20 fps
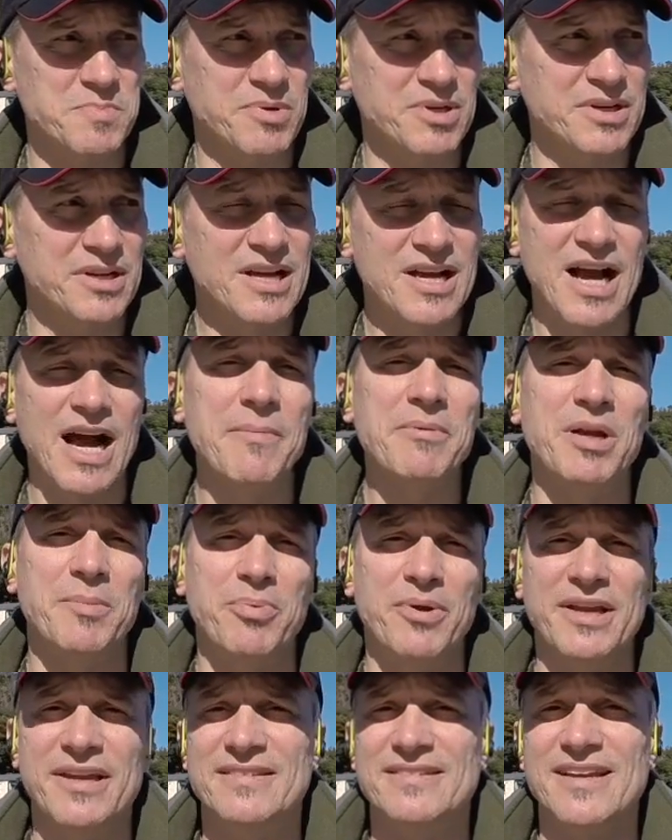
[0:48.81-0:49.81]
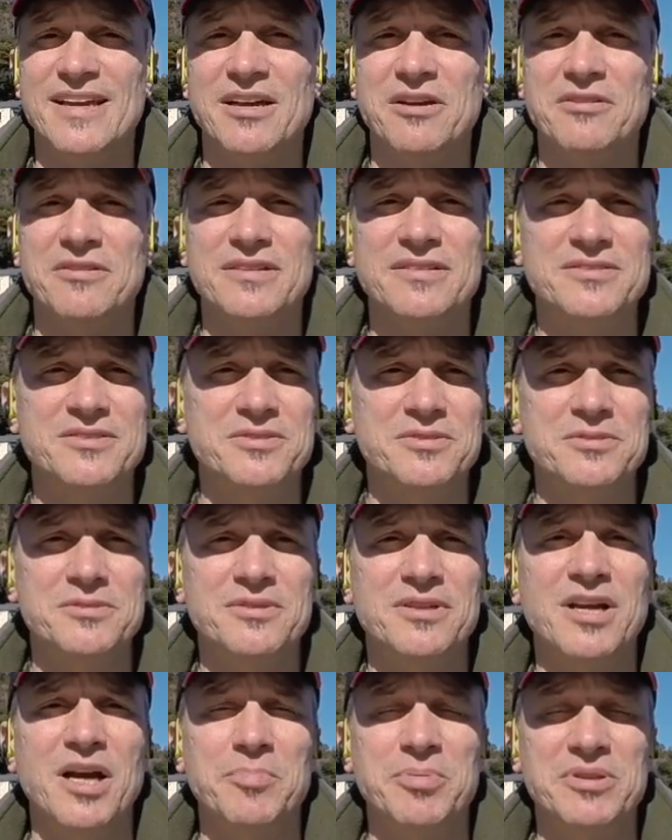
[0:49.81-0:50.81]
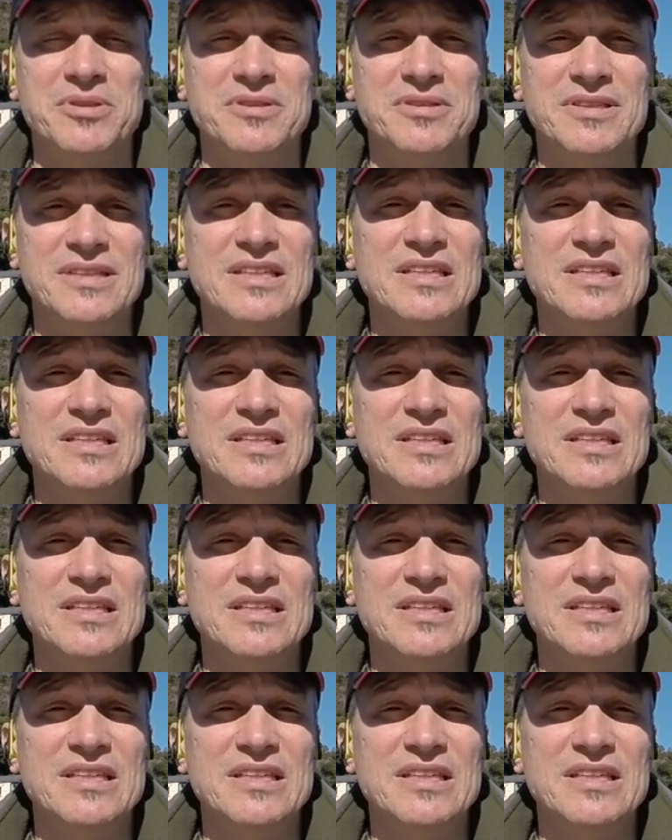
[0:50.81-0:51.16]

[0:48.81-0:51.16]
but I'm going to break it down into a couple